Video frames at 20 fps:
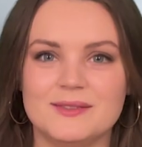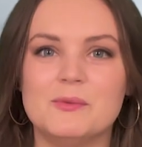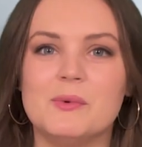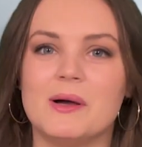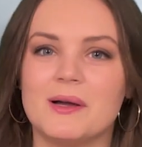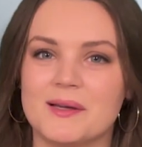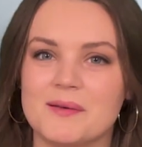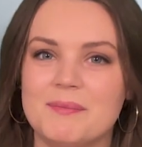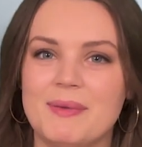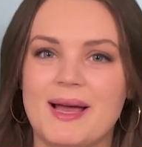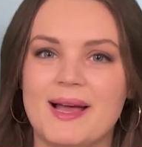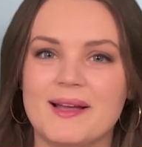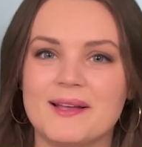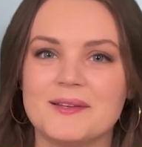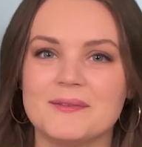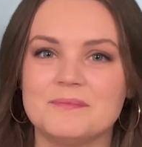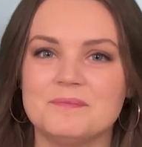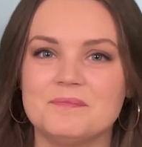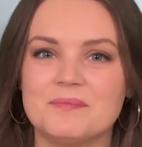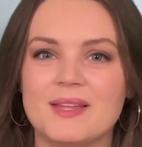Welcome
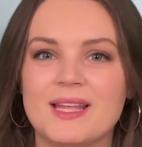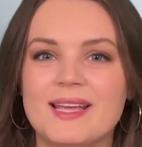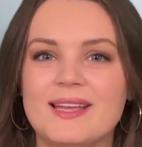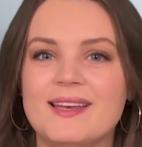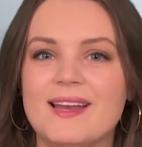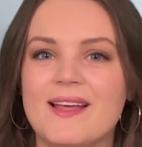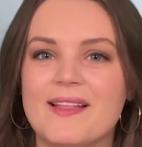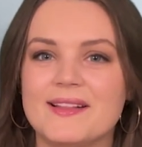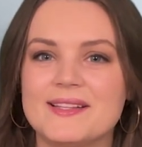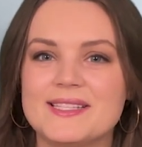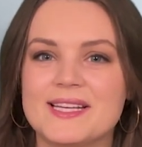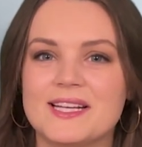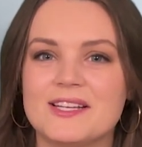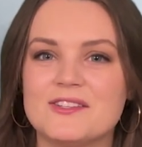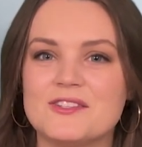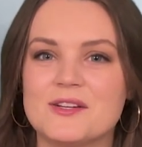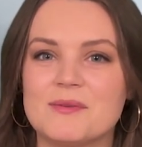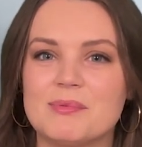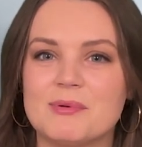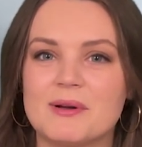back. Now let's take a
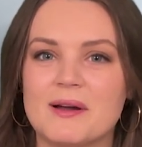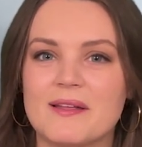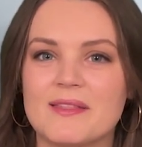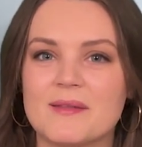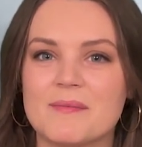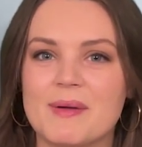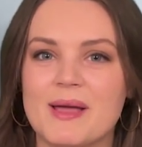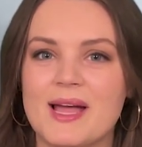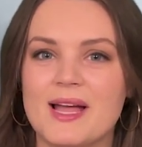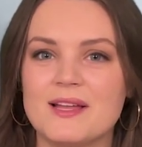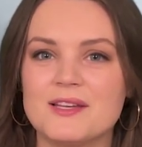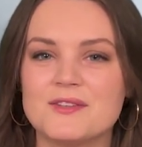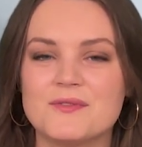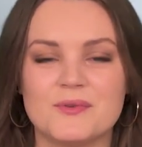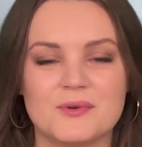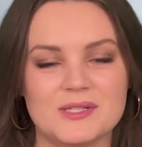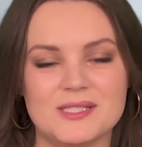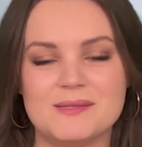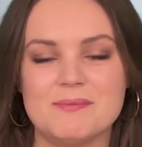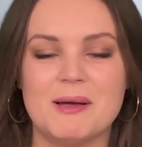trip around the patch
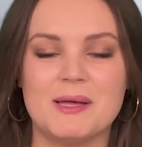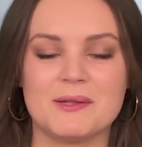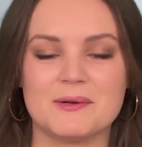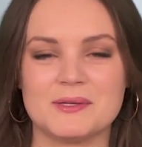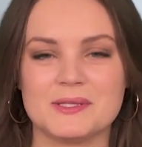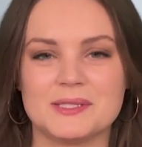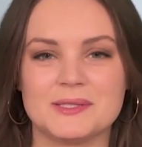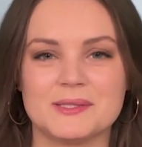for some other